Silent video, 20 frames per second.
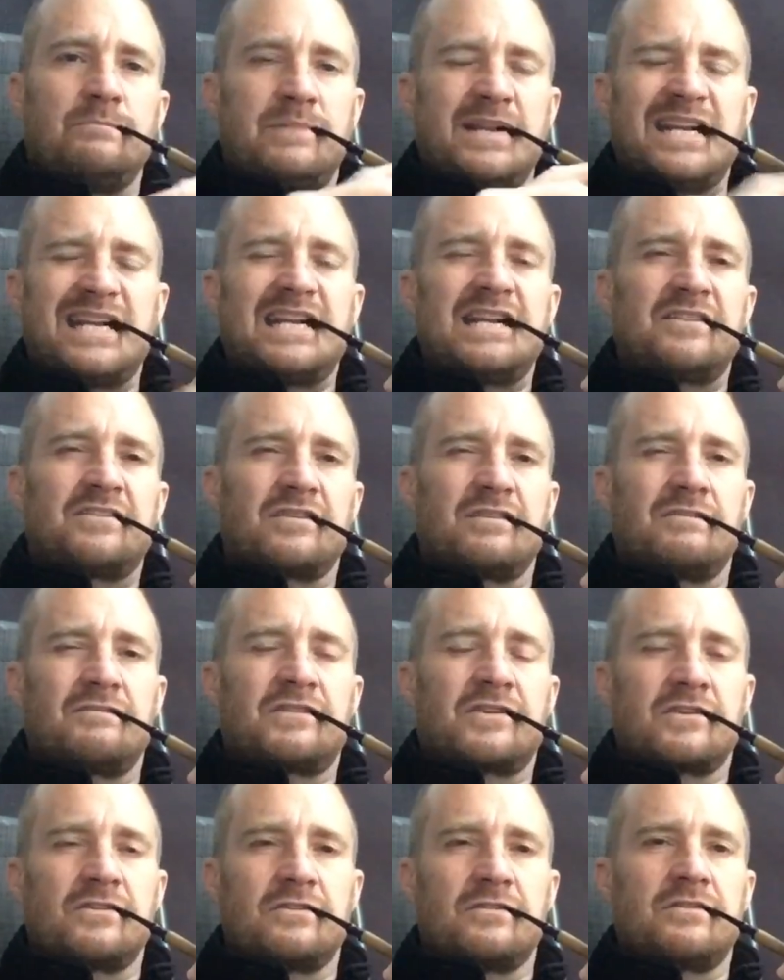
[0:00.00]
big hits of
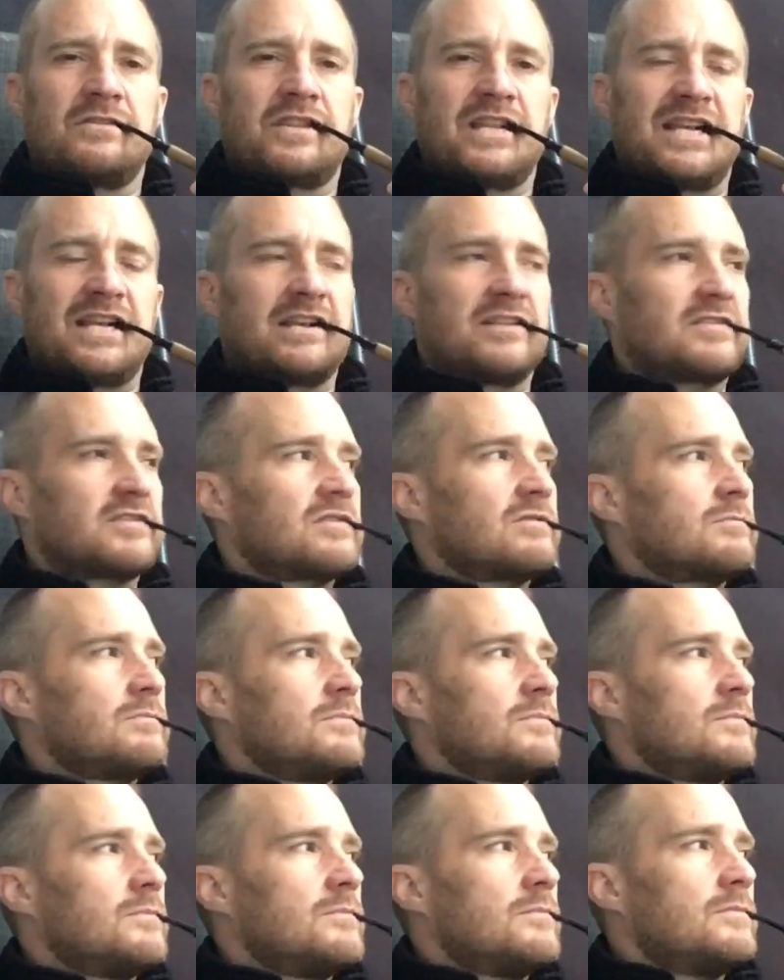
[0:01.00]
certain things,
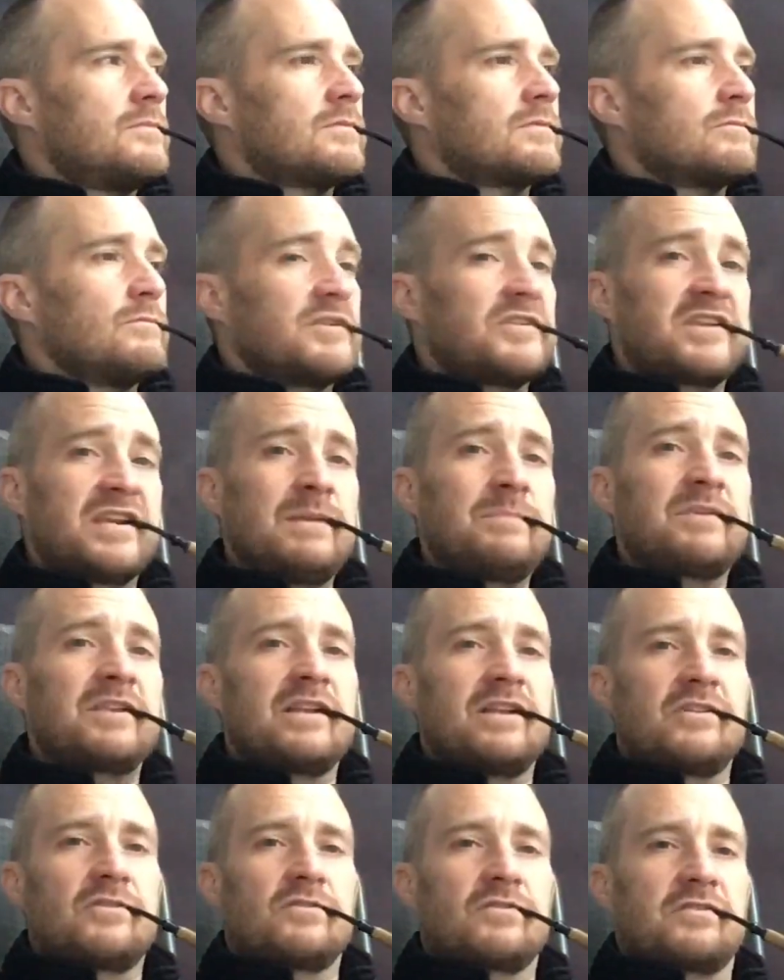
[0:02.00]
which keeps it
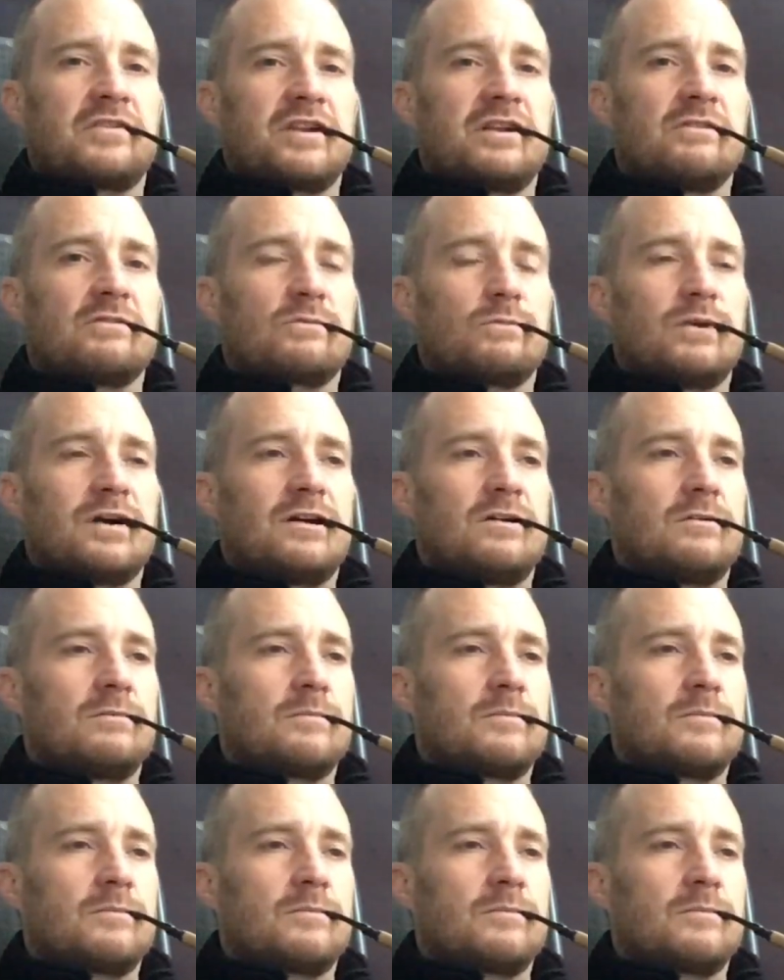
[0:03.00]
interesting as well.